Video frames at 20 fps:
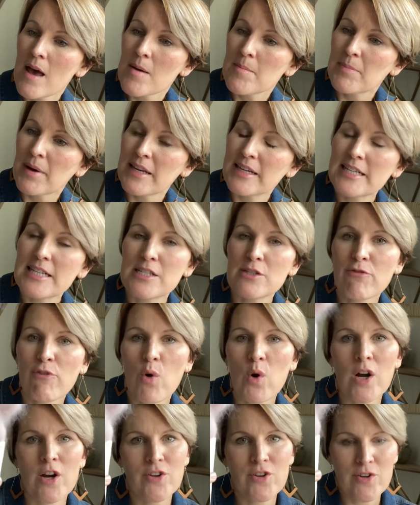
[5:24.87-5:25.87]
but it is
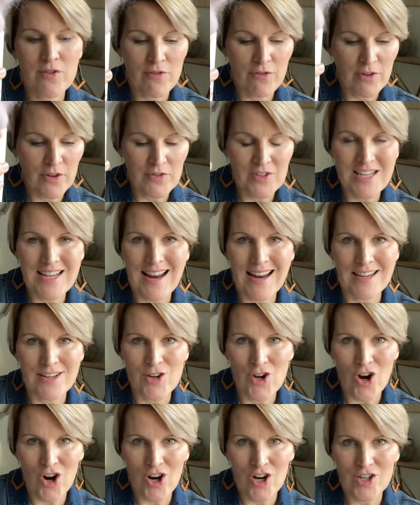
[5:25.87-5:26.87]
459
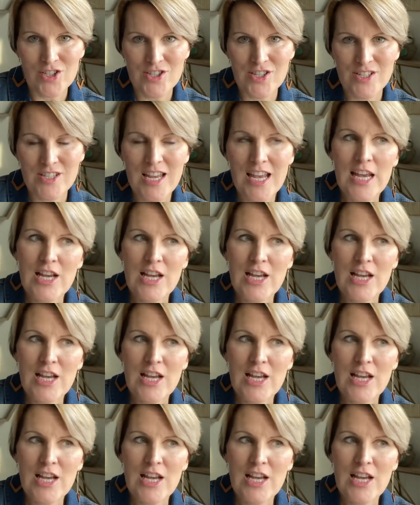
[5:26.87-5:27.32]
yards.